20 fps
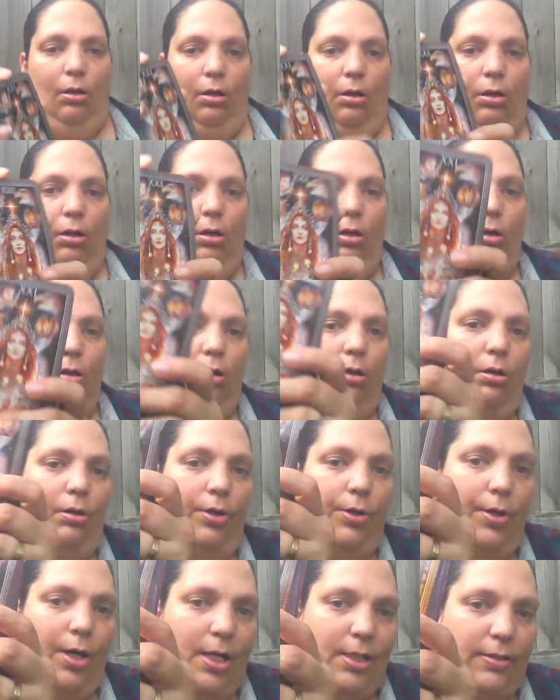Oh,
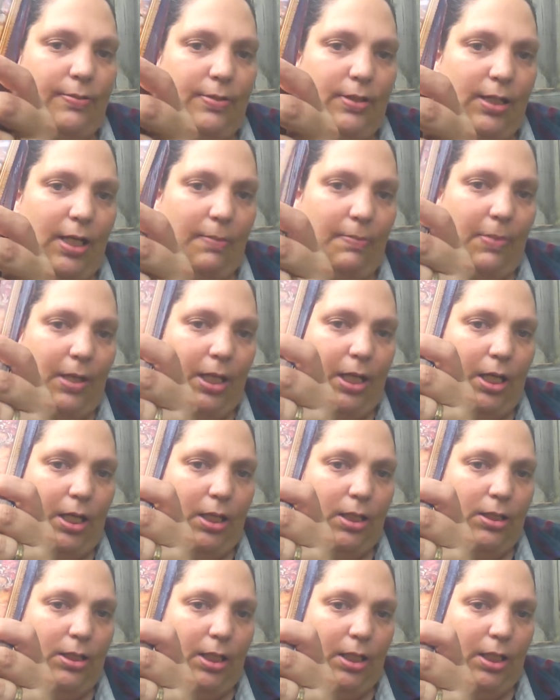you guys have seen me
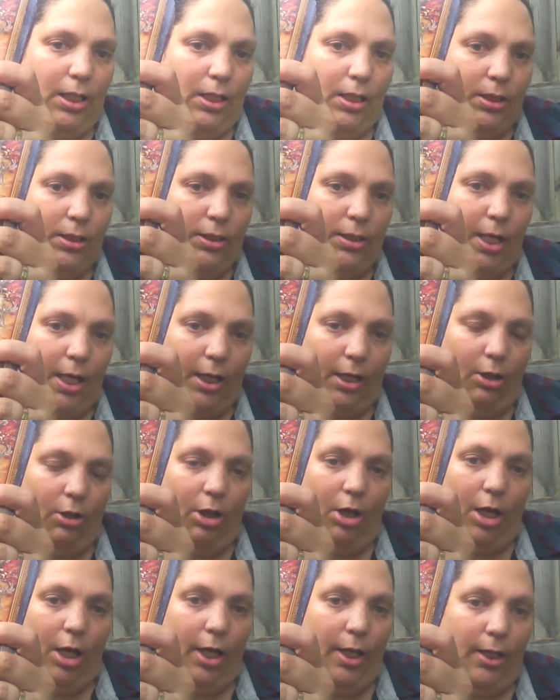see this deck a
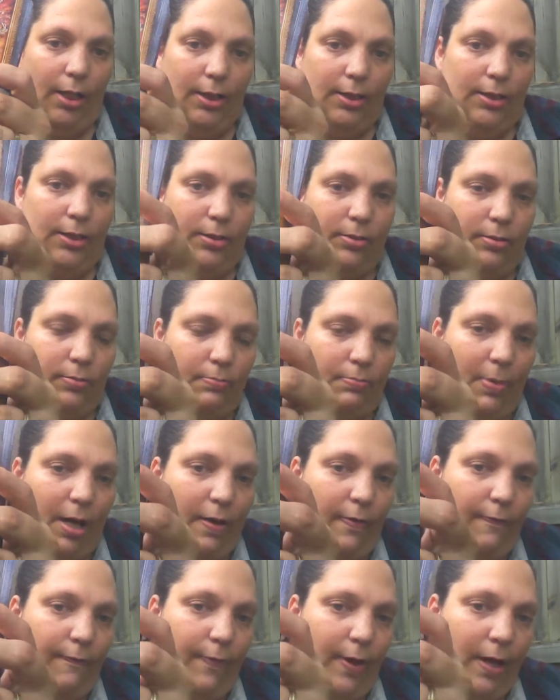lot. It's my
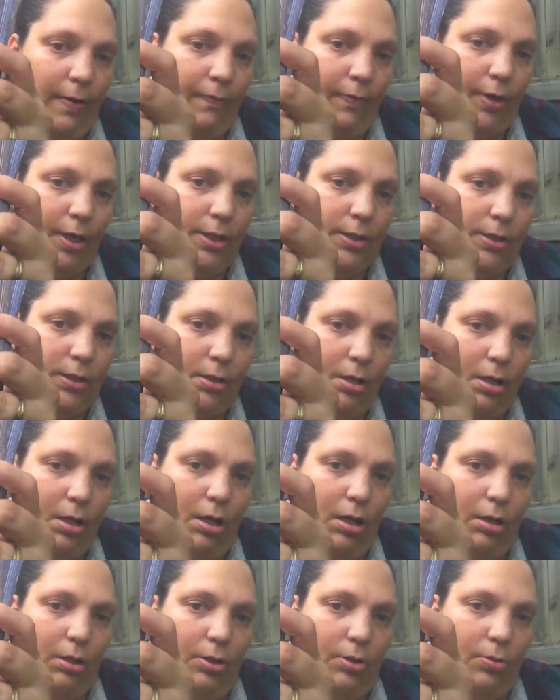favorite
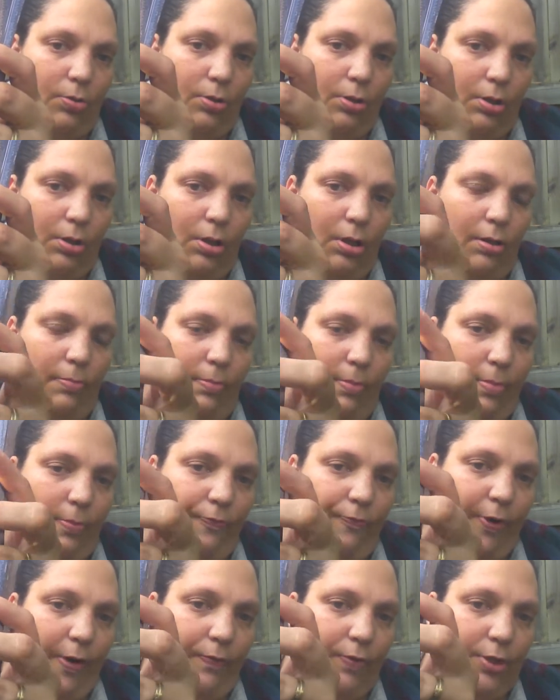
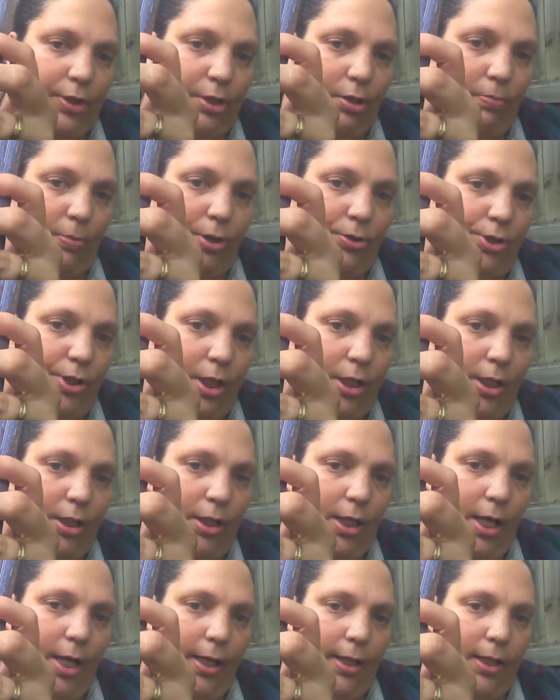favorite Marchetti
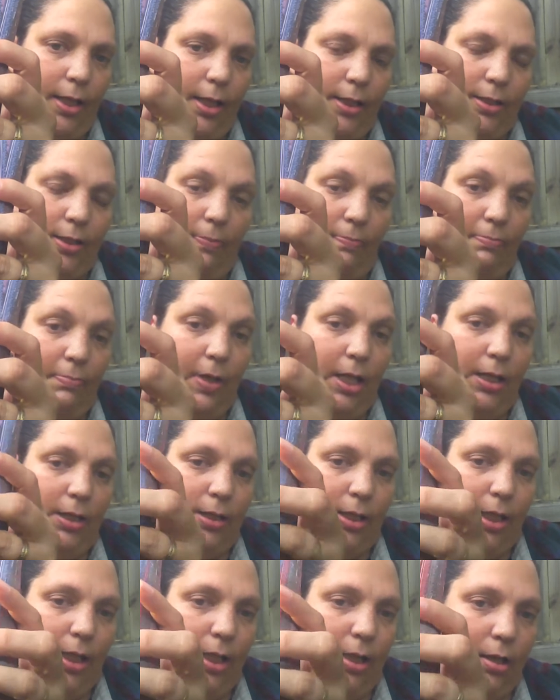deck. It's
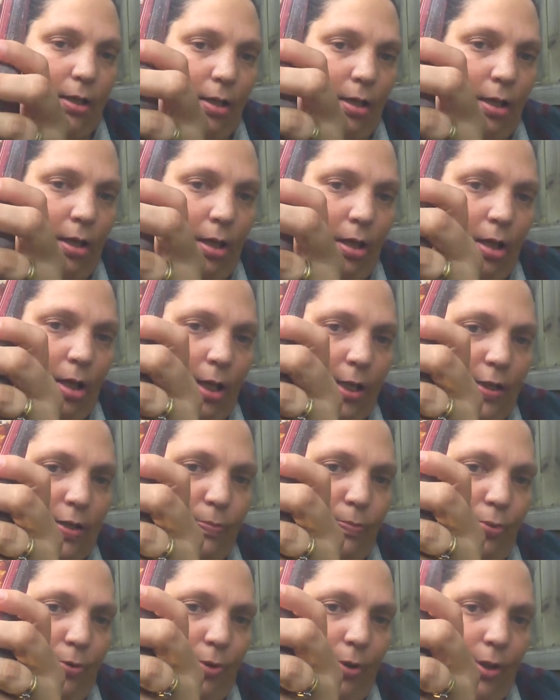amazing. It's
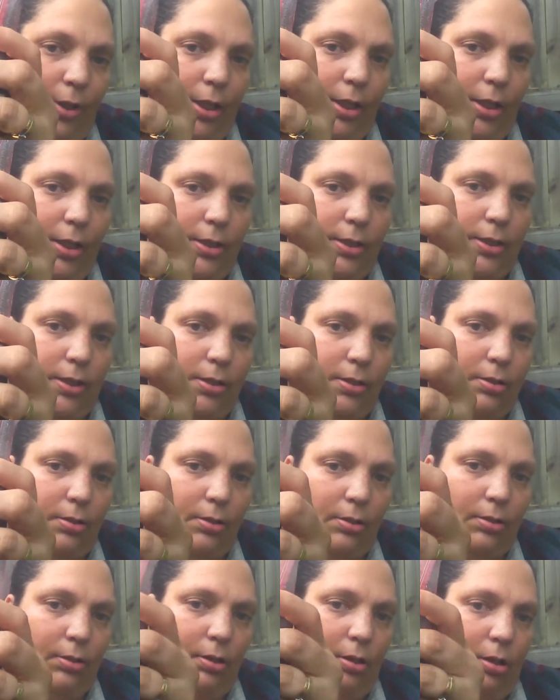brilliant.
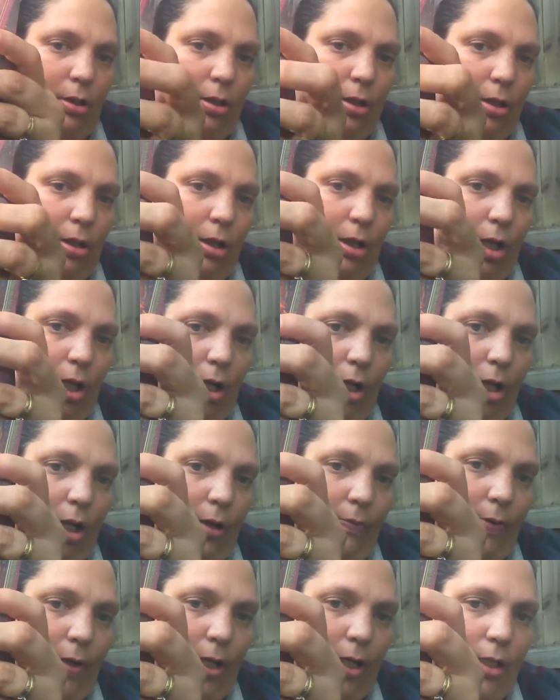I
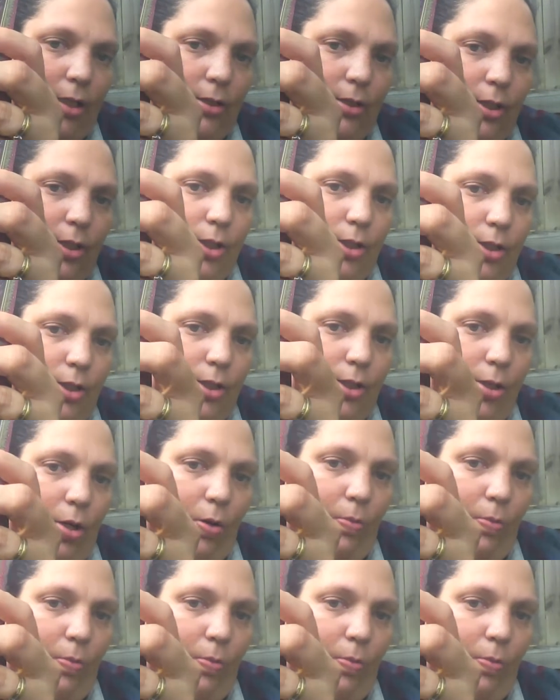love it so